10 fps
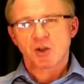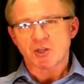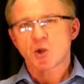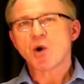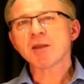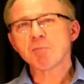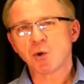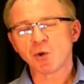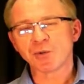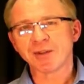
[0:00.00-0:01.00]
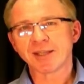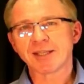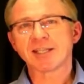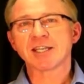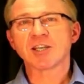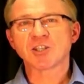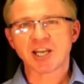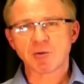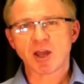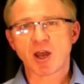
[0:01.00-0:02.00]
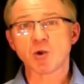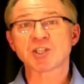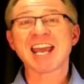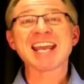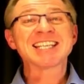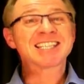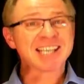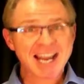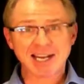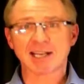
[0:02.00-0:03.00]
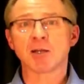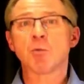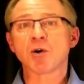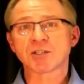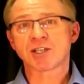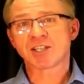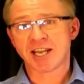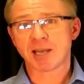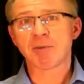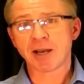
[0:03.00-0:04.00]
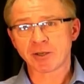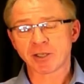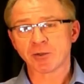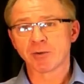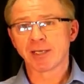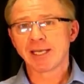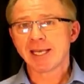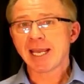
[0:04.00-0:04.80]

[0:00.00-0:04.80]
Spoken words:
So it's quite important that you tell the host exactly what to say about you.